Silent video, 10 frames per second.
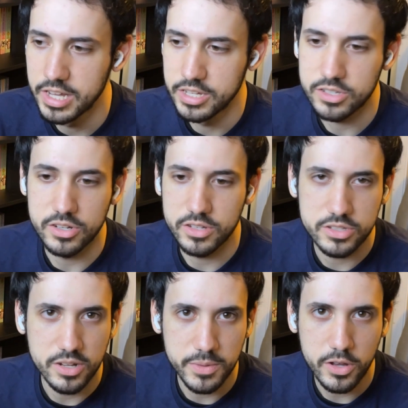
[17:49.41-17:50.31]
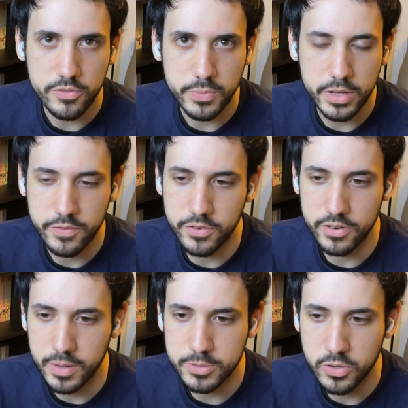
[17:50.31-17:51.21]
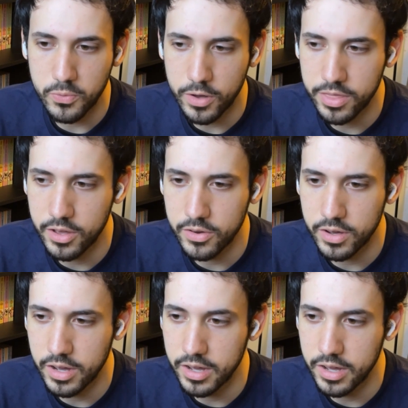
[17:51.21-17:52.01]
So that's gonna be all for me for episode one, though.